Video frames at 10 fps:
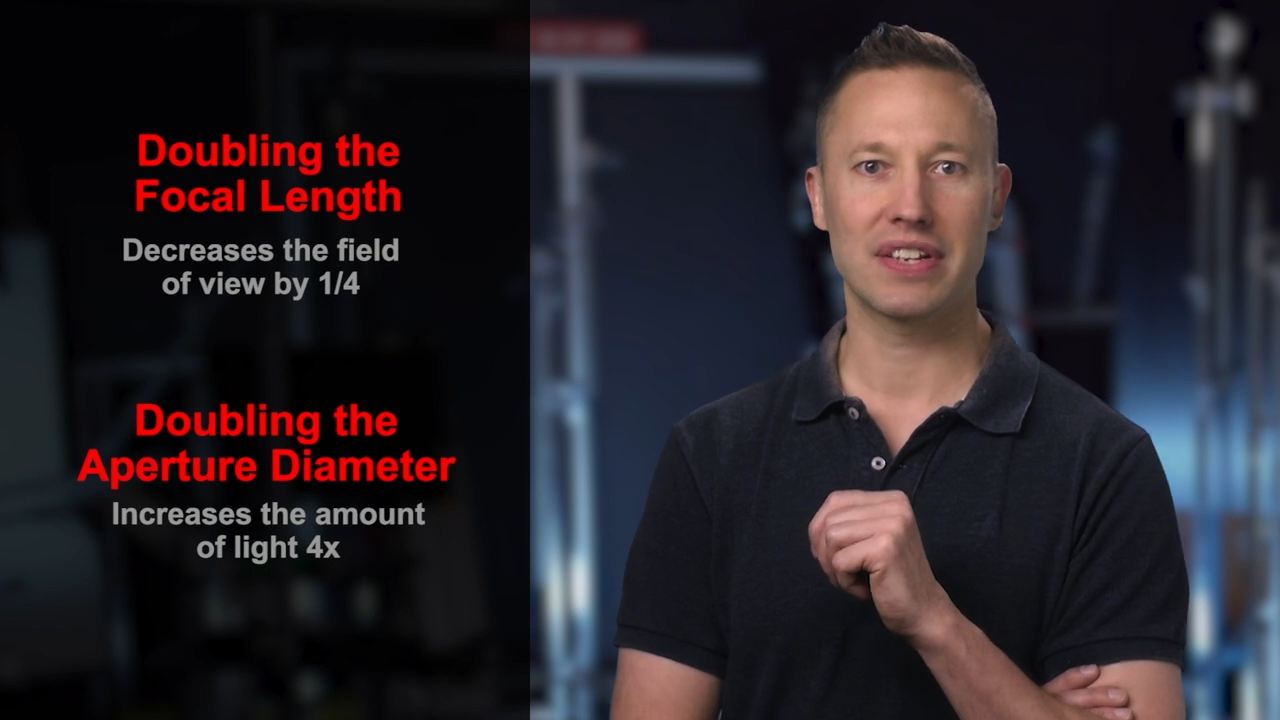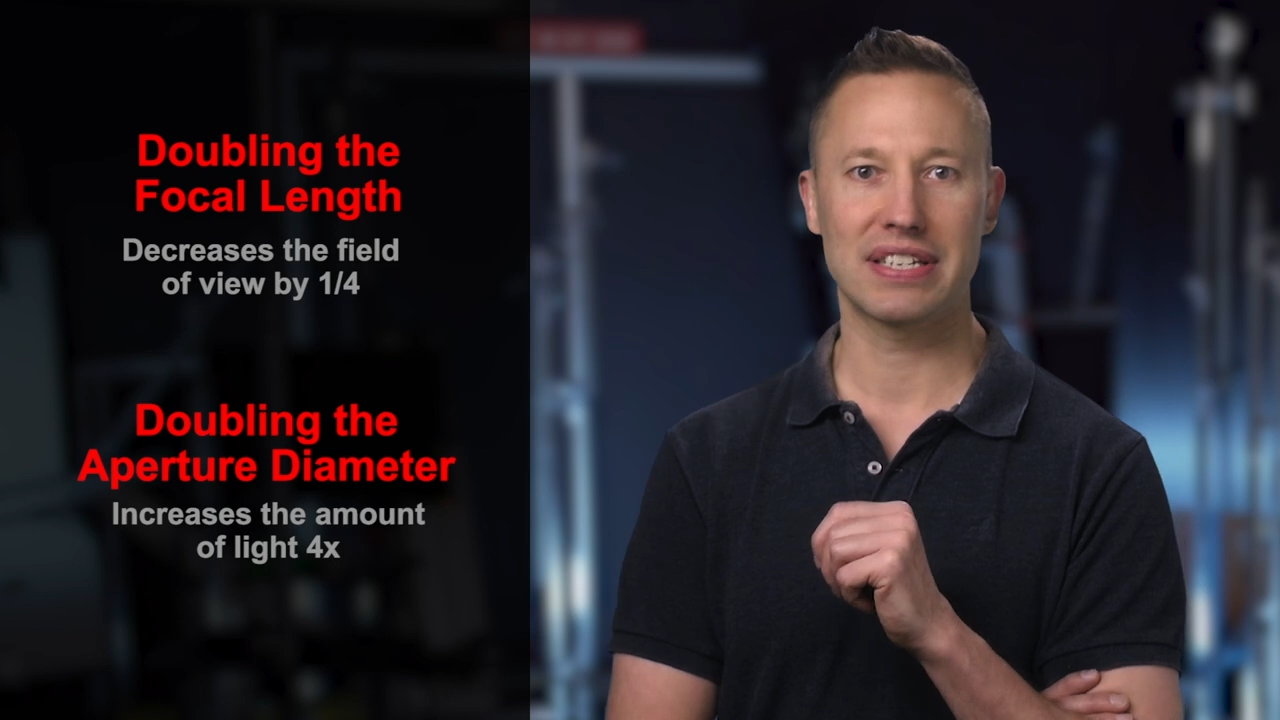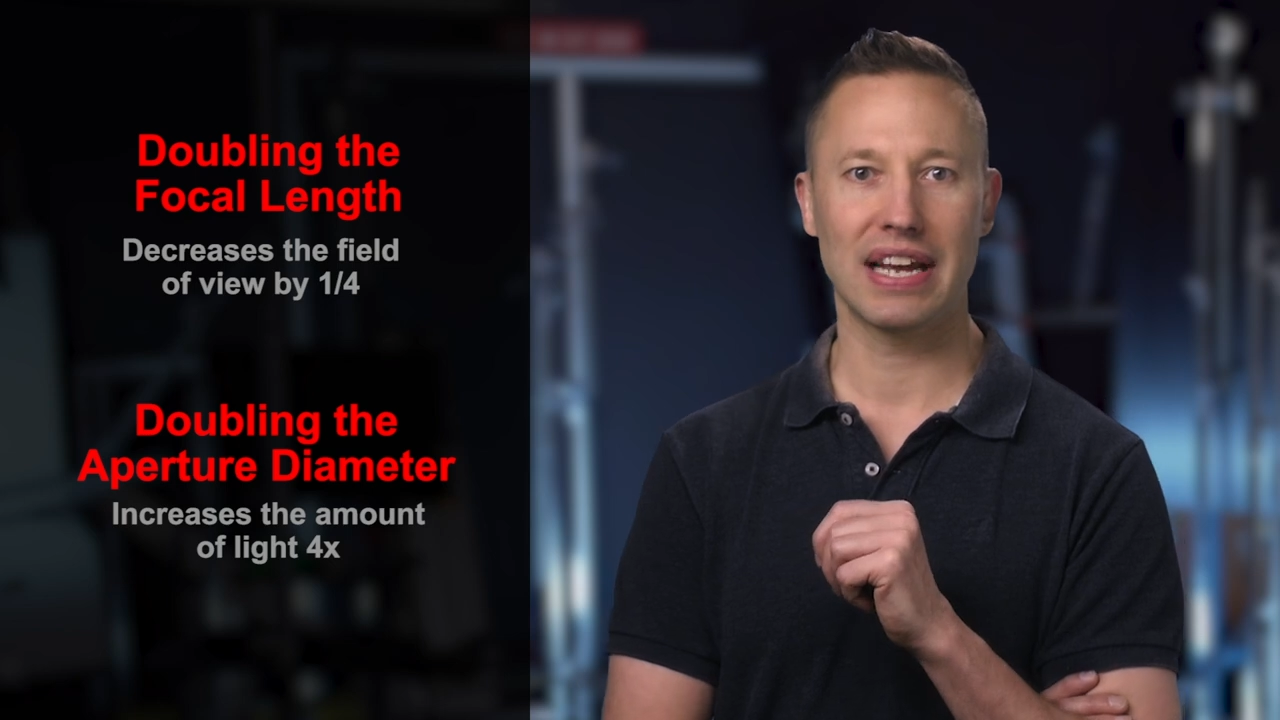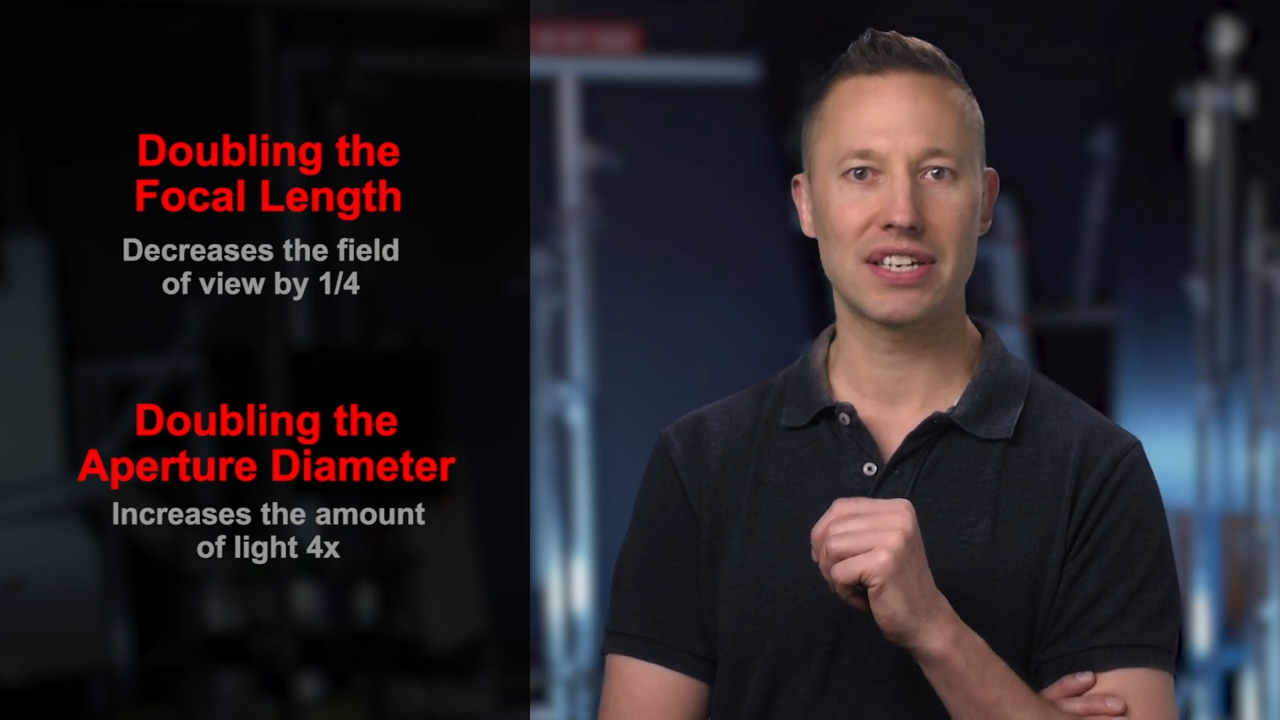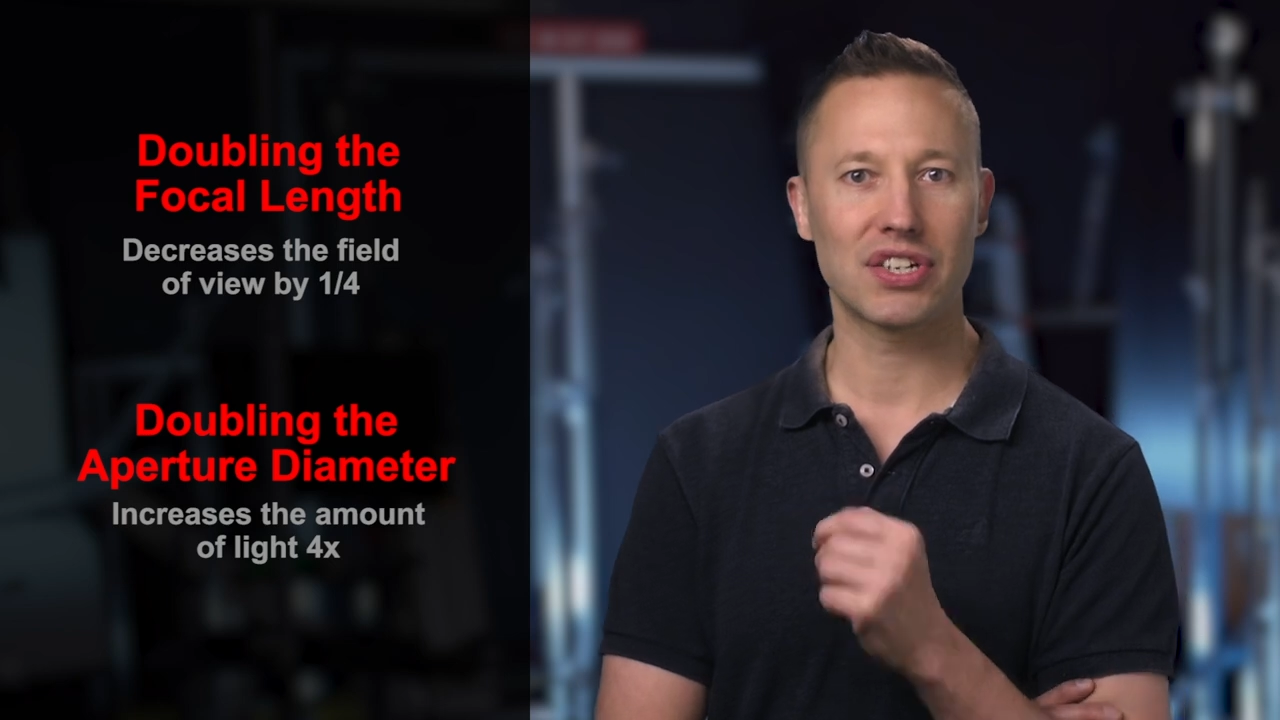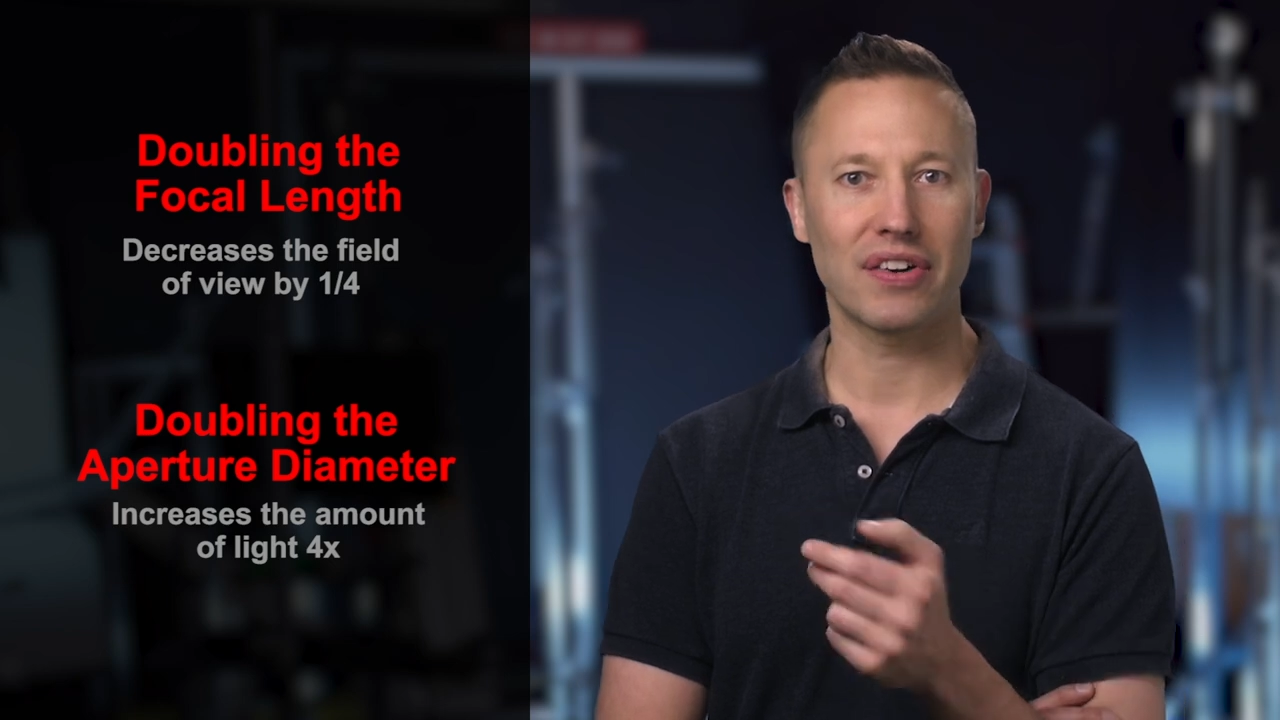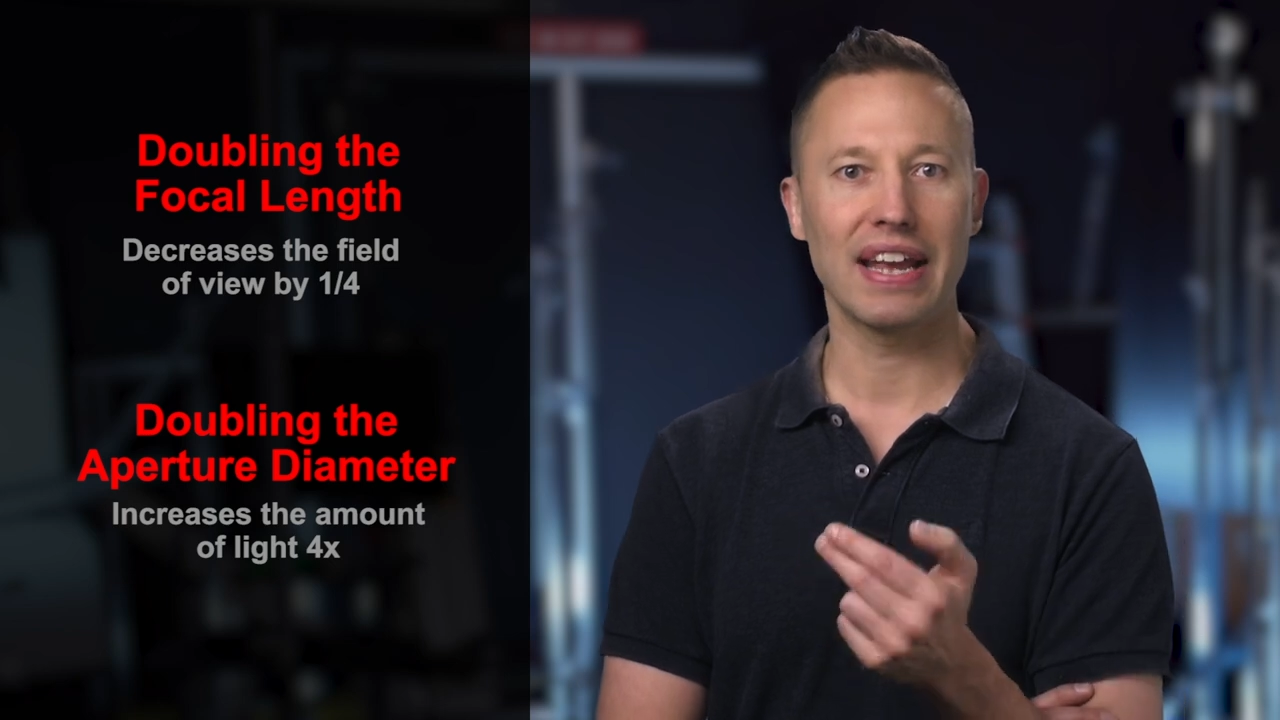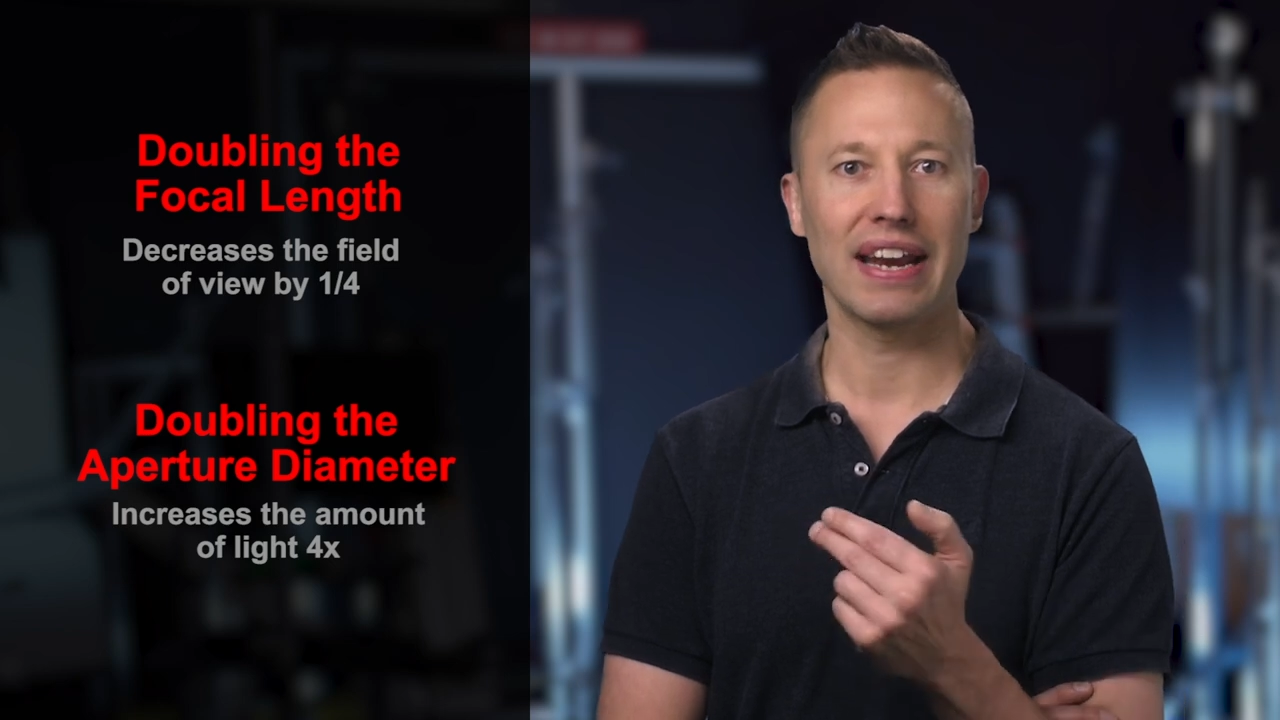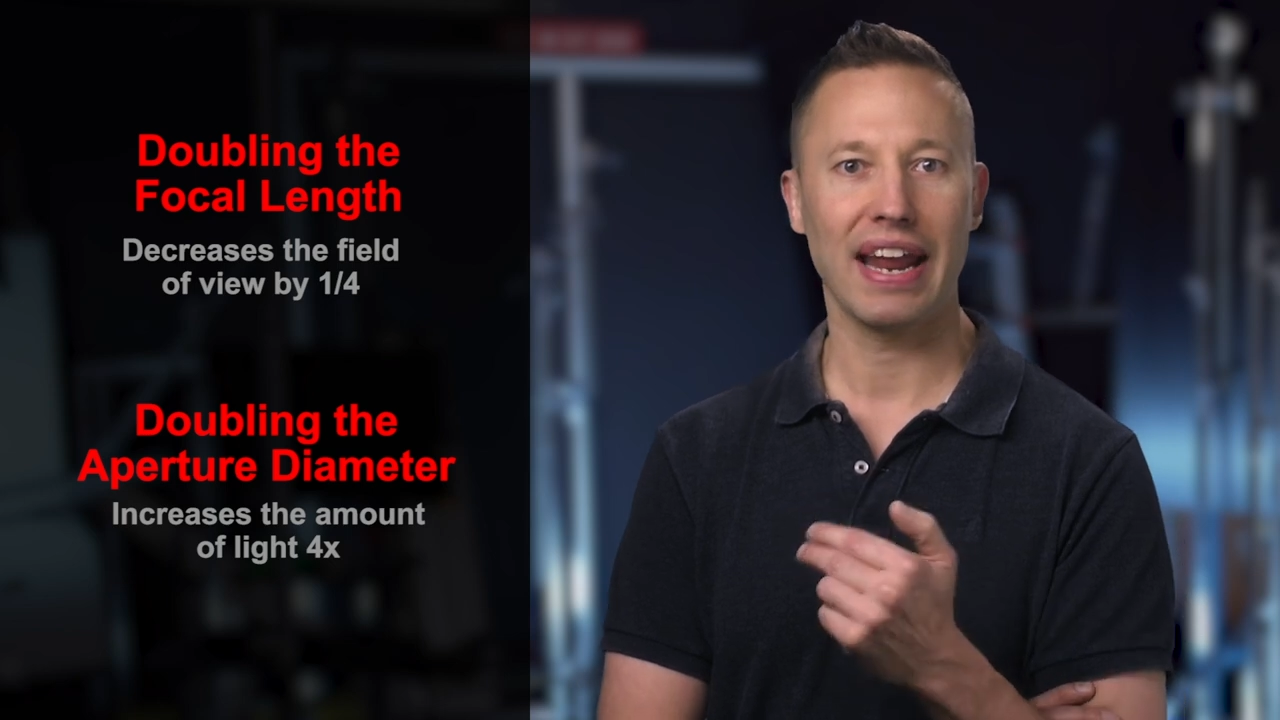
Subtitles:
sensor in